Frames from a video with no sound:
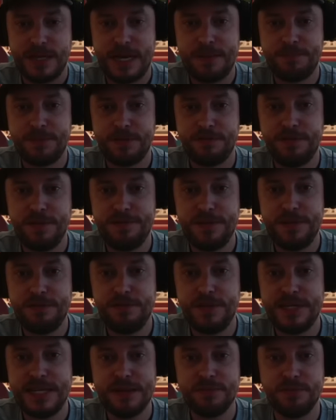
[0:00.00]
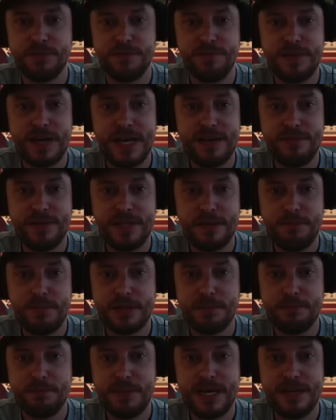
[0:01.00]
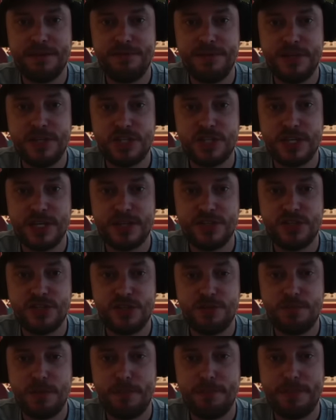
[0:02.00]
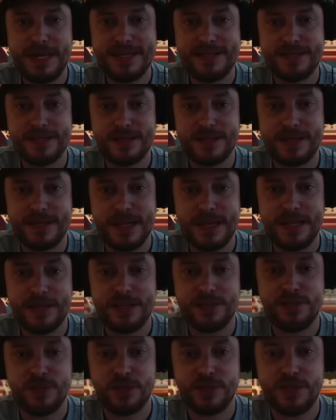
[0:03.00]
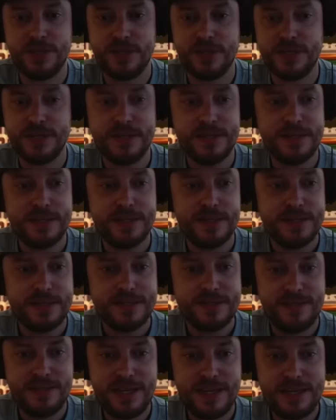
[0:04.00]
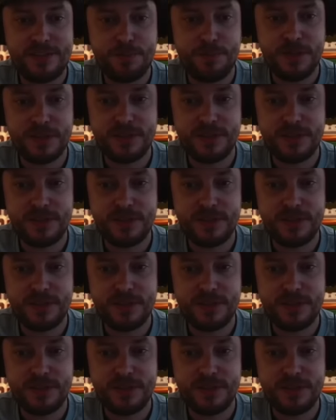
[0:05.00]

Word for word: Up to fifty free games with five of them. We can buy a feature. Superbet. Okay, that's all good. So let's